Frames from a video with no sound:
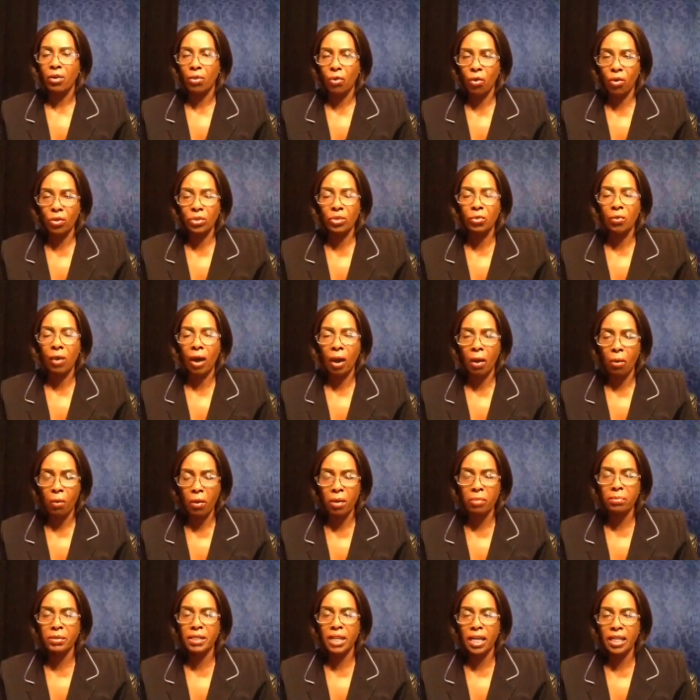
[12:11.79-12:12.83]
Go to our
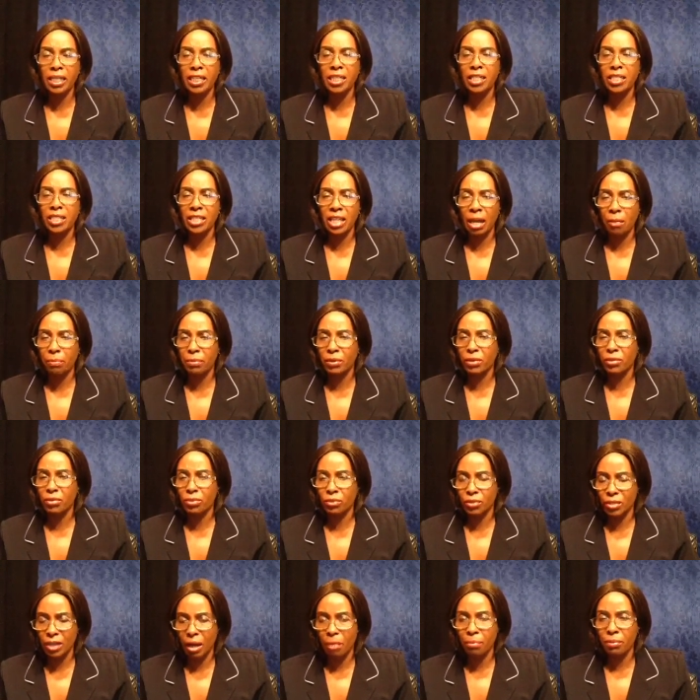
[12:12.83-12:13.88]
website,
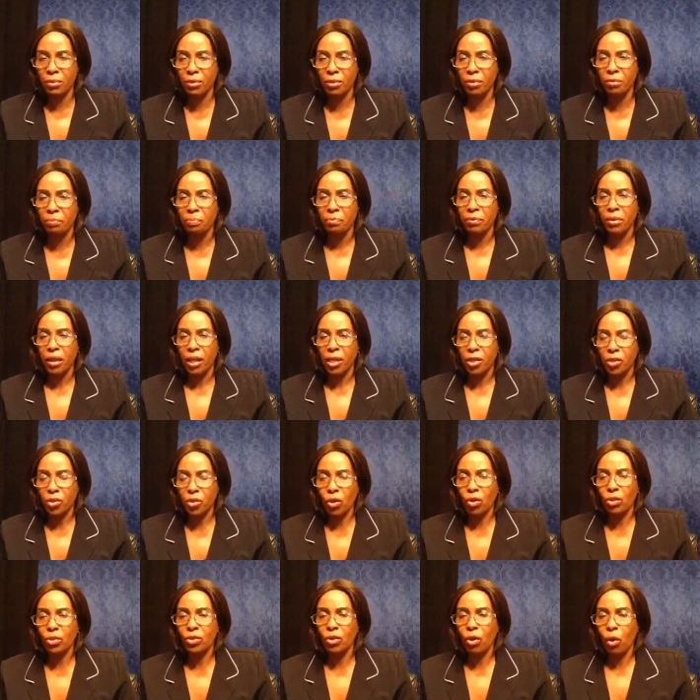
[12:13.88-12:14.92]
w w w
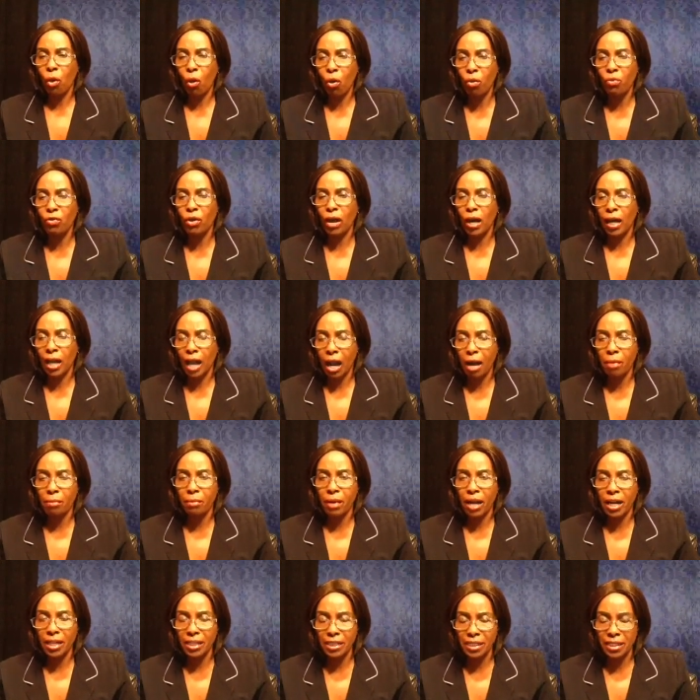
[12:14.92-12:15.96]
dot
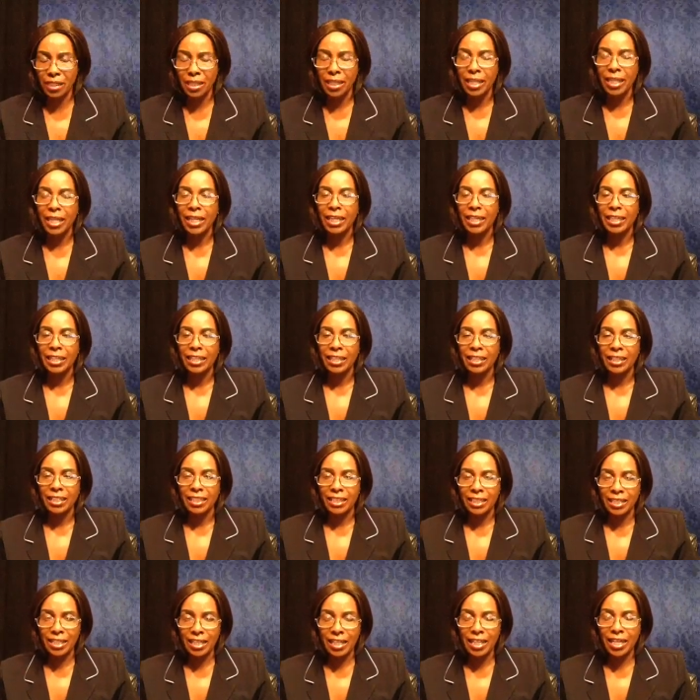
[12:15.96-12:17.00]
overcomers
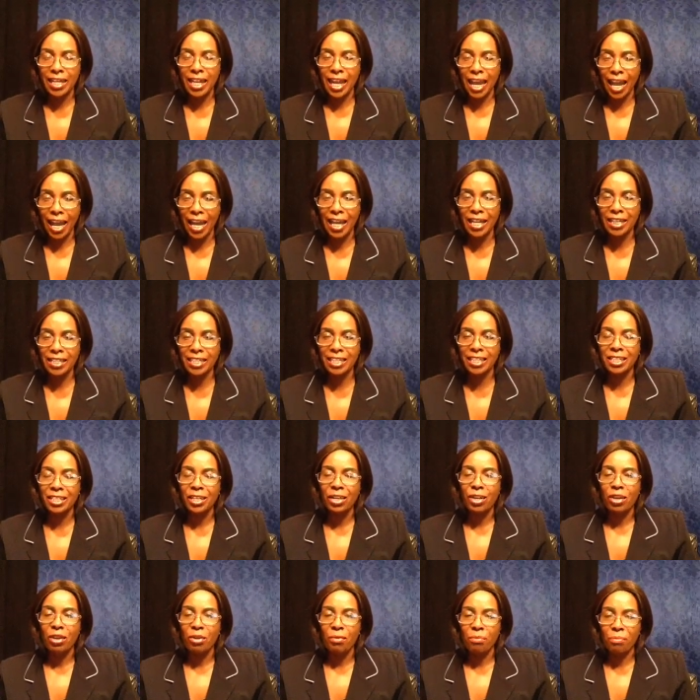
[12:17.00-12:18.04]
d h
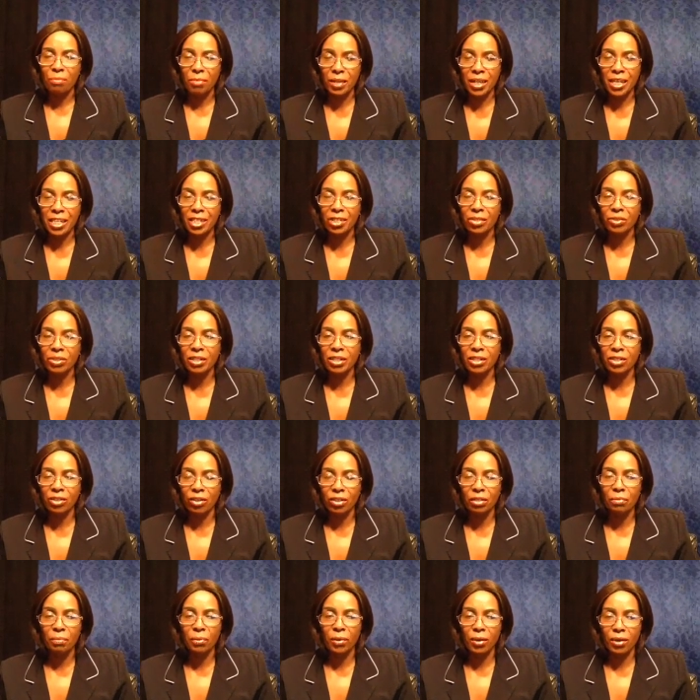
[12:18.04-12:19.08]
ministry
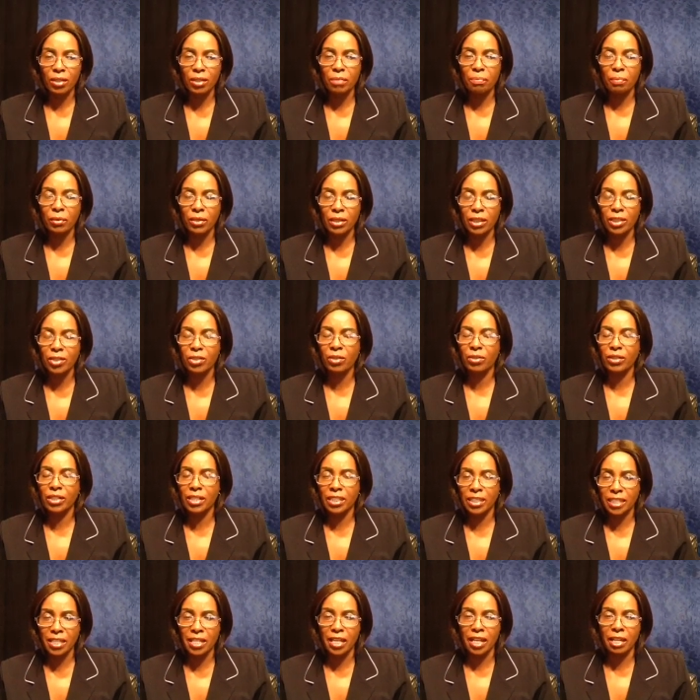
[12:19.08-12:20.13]
dot blogspot dot
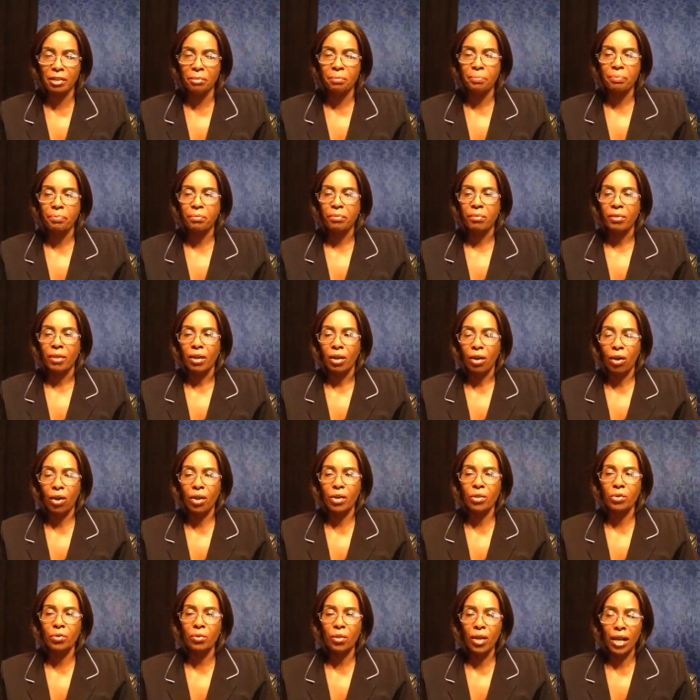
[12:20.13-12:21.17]
c a,
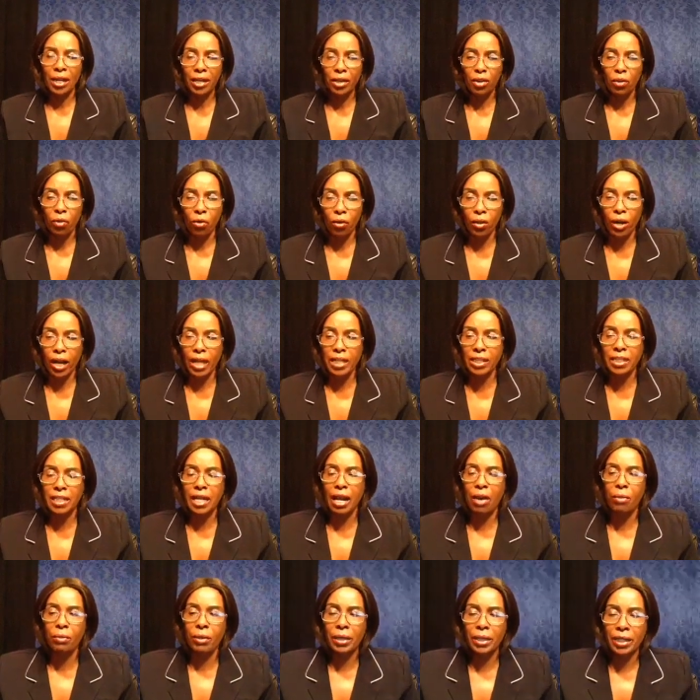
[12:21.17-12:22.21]
or you can call us.
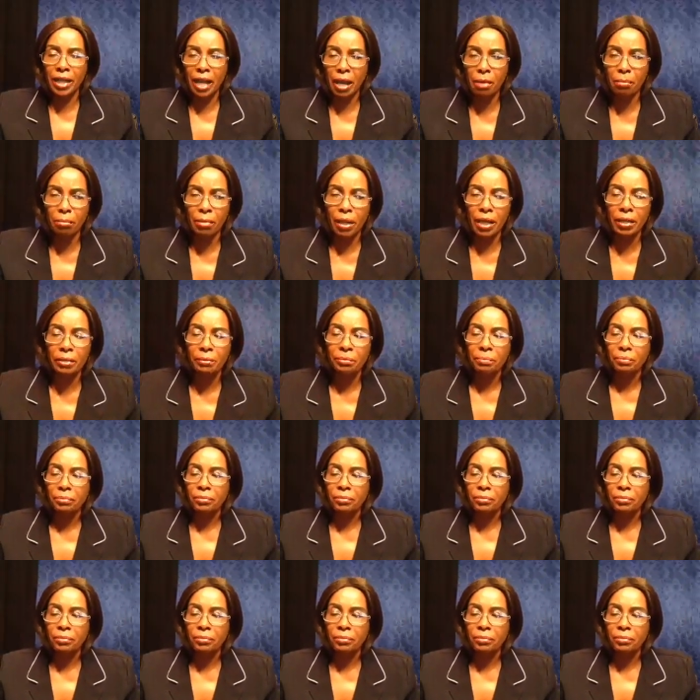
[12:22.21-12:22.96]
Our number